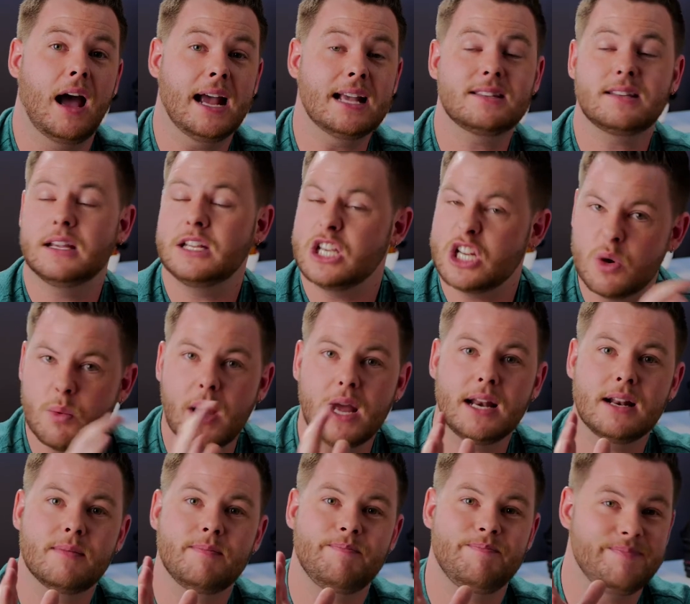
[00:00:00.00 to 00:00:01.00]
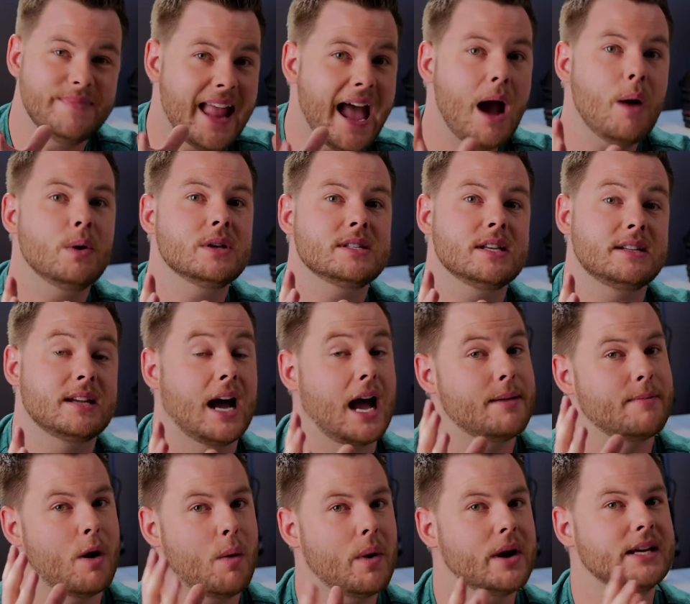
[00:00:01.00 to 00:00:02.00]
I said, you know what? Now is the
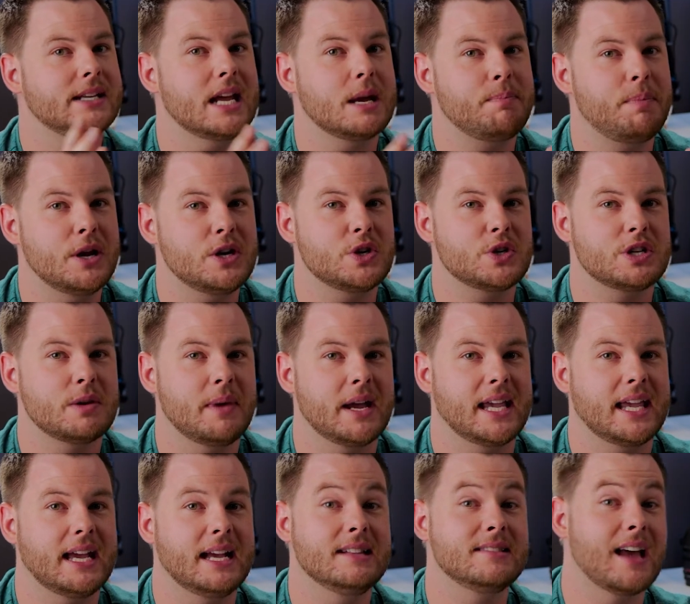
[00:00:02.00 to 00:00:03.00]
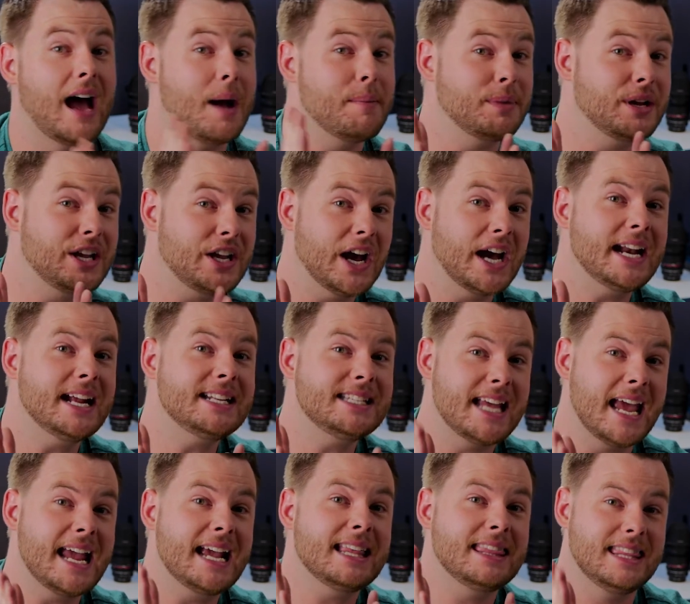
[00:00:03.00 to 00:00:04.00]
time. I wanna take pictures of my kids. I'm gonna
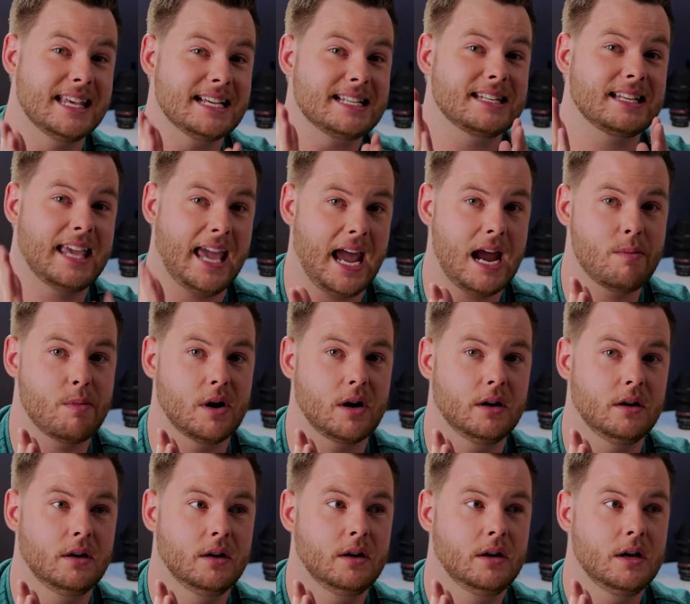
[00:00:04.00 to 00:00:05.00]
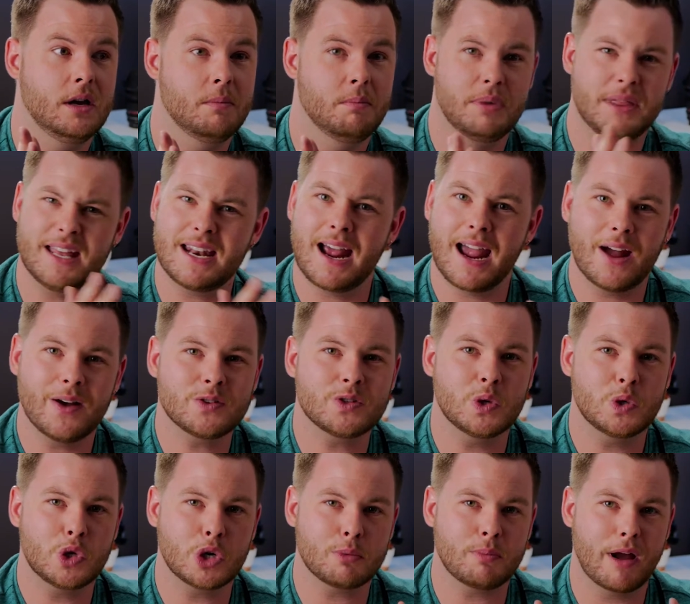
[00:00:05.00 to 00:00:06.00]
take this camera. But then I
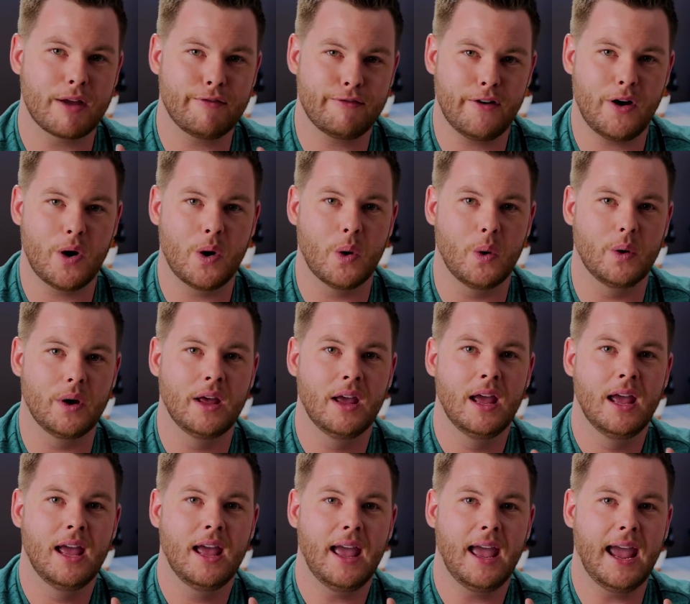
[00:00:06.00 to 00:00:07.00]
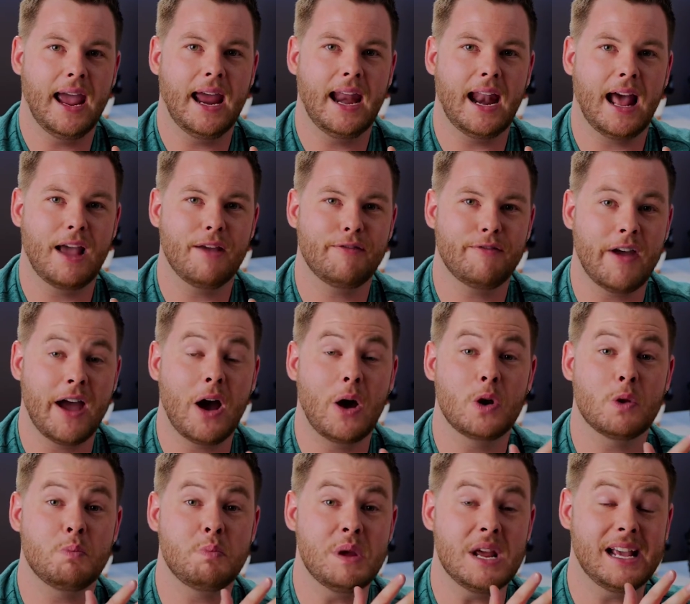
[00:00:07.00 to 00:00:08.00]
also took my phone and I
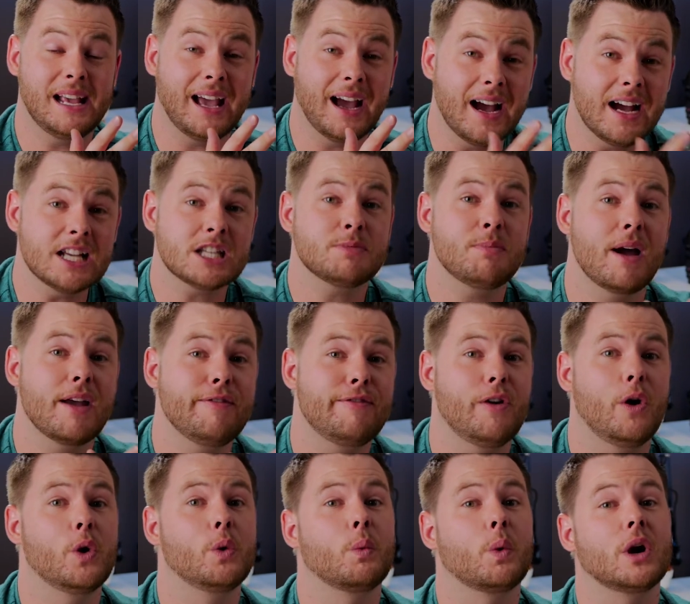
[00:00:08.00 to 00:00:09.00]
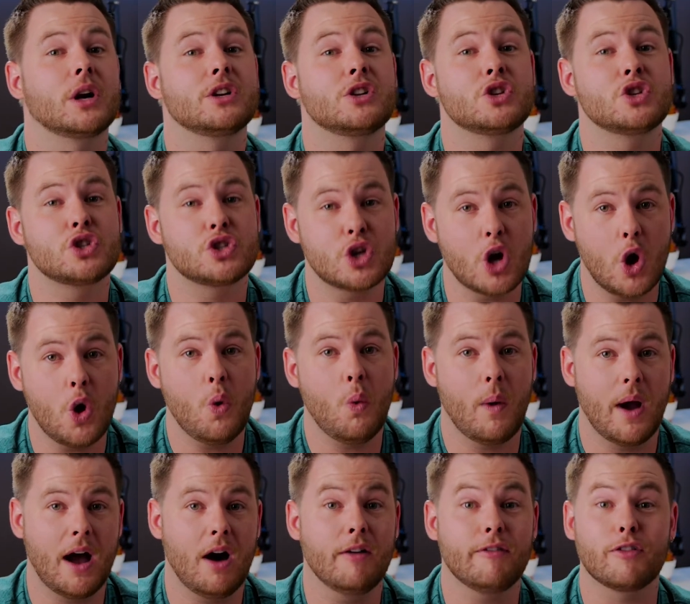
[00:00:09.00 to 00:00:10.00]
found because my phone worked so
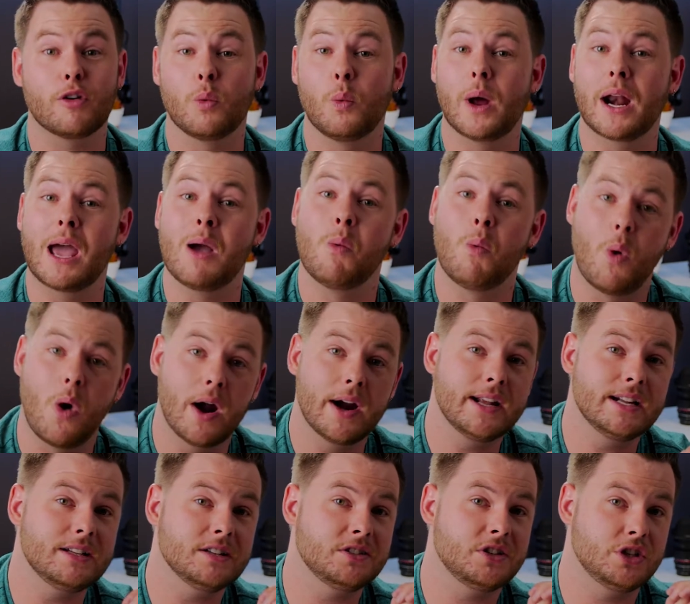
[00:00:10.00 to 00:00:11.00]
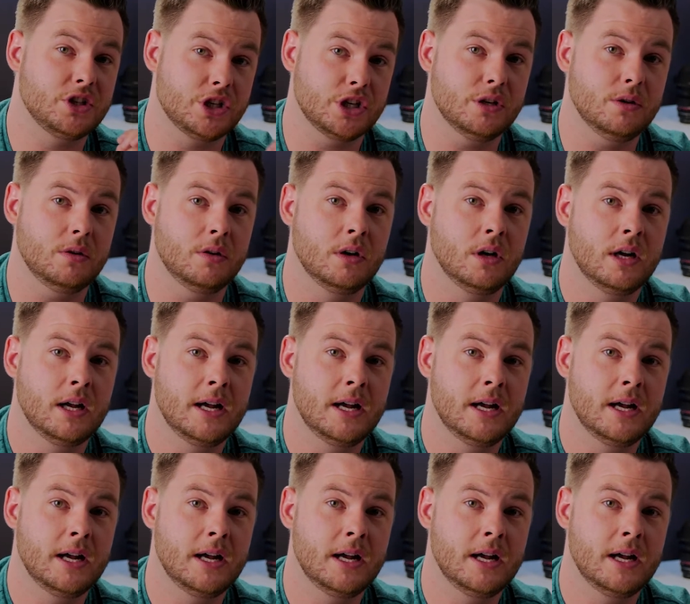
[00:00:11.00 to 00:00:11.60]
well for what I wanted it to do,